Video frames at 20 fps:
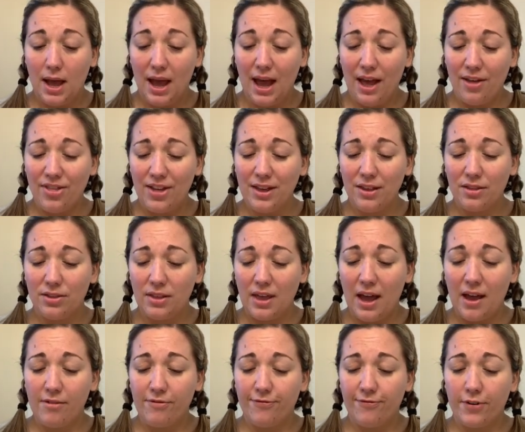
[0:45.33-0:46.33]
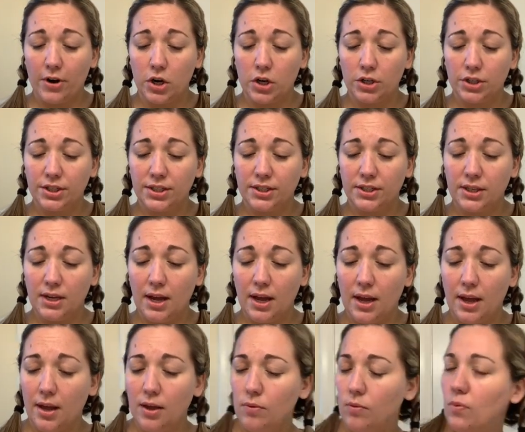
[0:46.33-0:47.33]
I think at first,
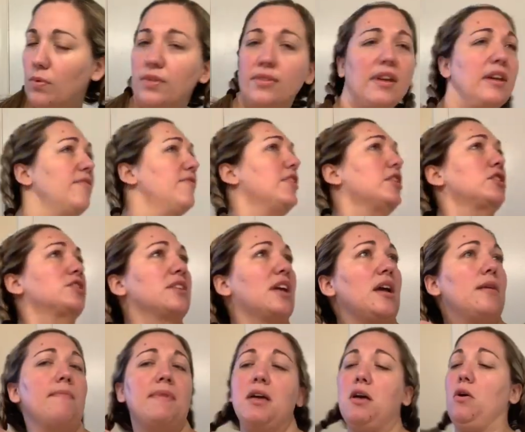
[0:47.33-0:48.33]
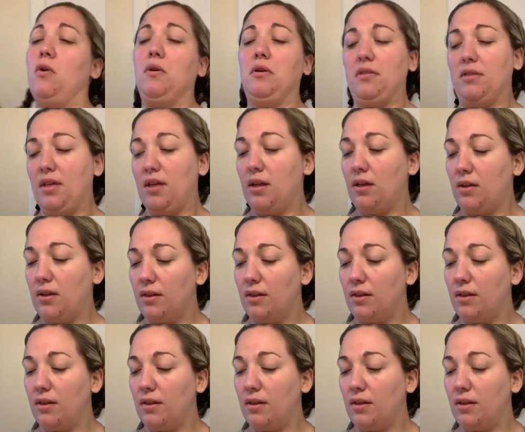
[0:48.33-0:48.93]
when they first came out,